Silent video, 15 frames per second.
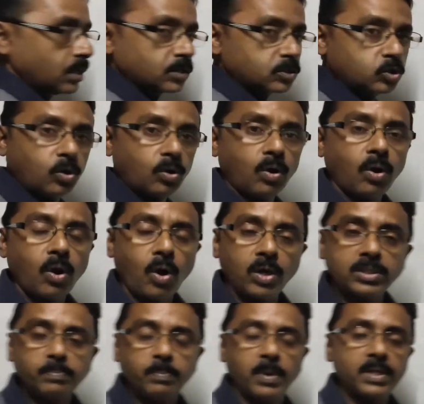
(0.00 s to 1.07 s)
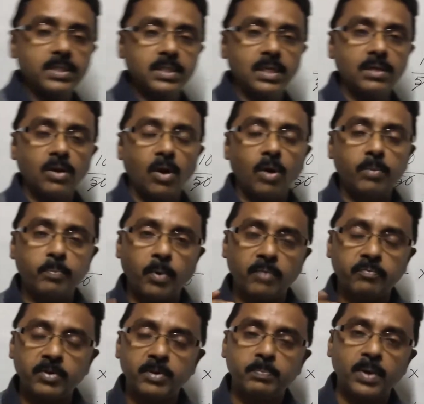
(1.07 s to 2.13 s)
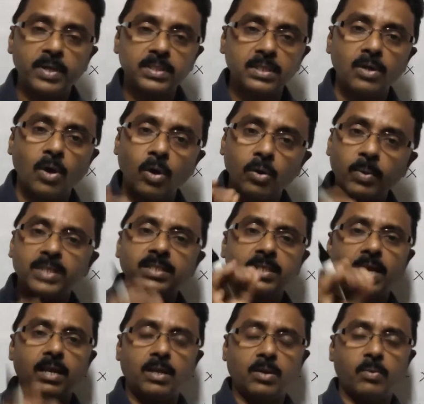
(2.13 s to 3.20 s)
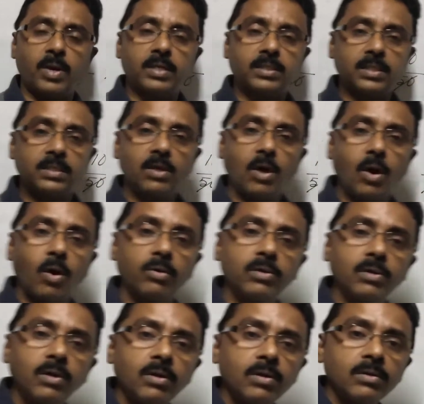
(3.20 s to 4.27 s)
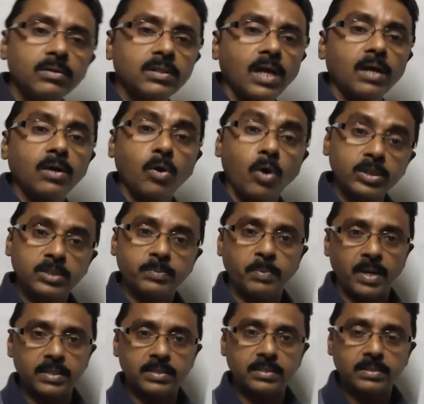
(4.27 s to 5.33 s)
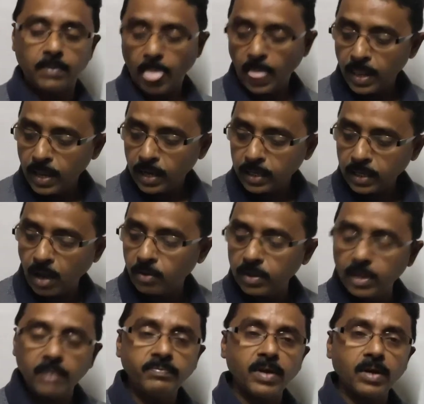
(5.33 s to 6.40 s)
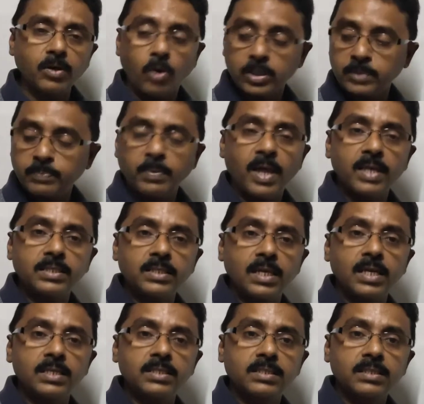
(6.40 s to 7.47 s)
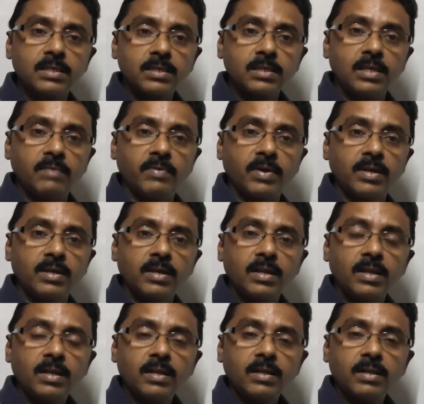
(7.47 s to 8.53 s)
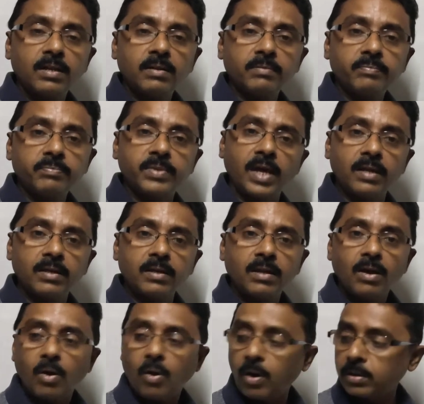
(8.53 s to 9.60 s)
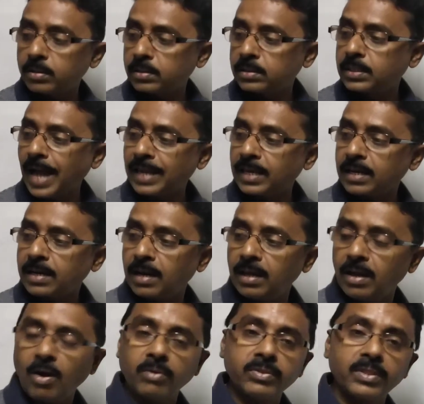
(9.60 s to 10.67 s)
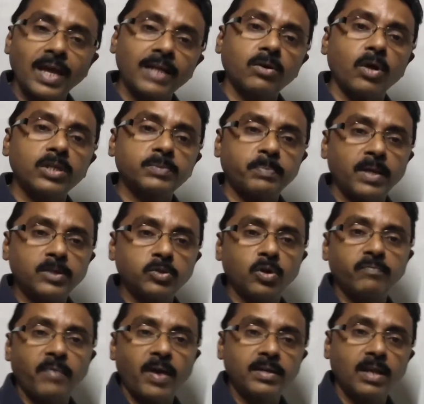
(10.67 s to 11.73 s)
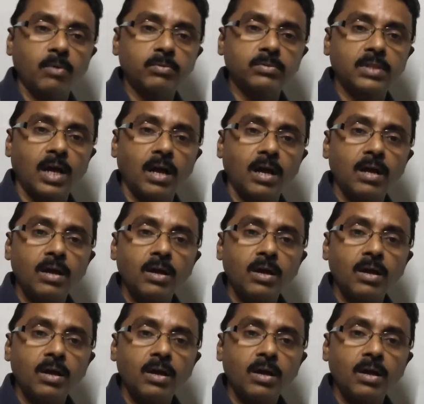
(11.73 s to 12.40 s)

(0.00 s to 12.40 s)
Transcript: So loss percent or profit percent always calculated on the cost price. Now if the cost price is given, then directly on that cost price you will find out the